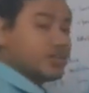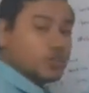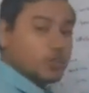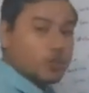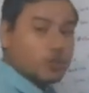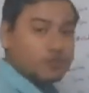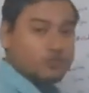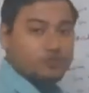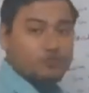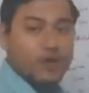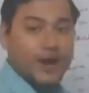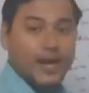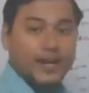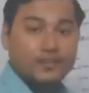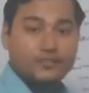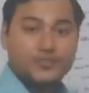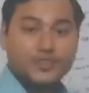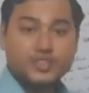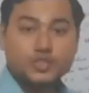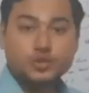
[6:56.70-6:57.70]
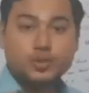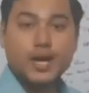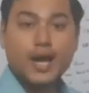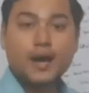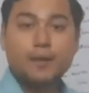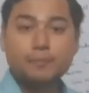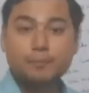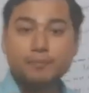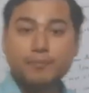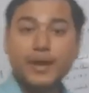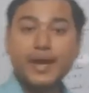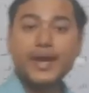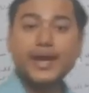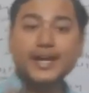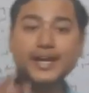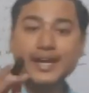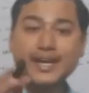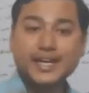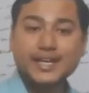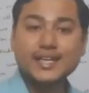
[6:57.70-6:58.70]
your file which you have
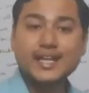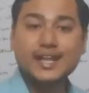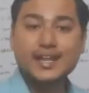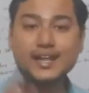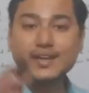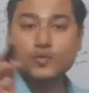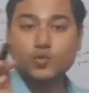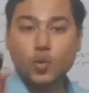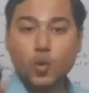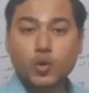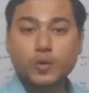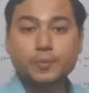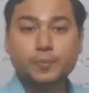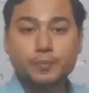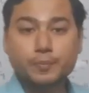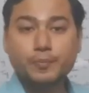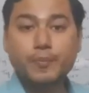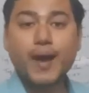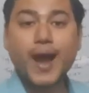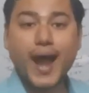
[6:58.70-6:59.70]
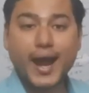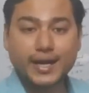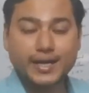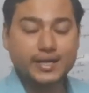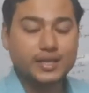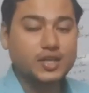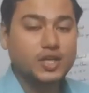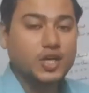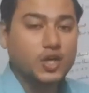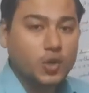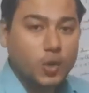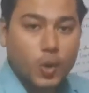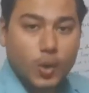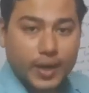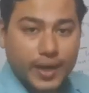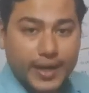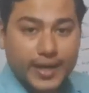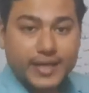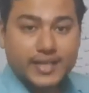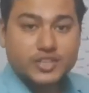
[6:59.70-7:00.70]
made in Notepad.
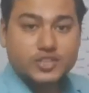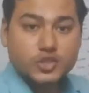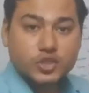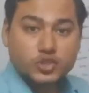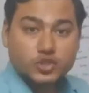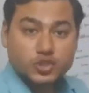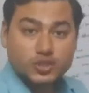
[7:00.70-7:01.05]
Okay, so